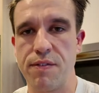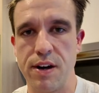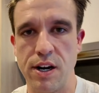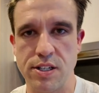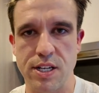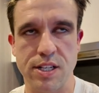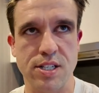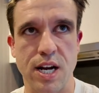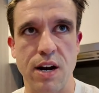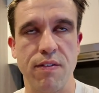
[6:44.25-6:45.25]
you notice at the
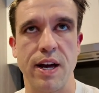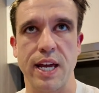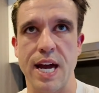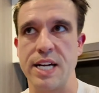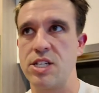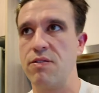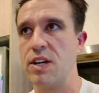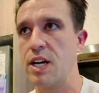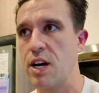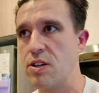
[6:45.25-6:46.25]
start of like catchy
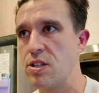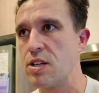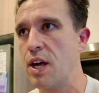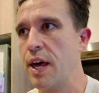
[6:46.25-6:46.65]
videos,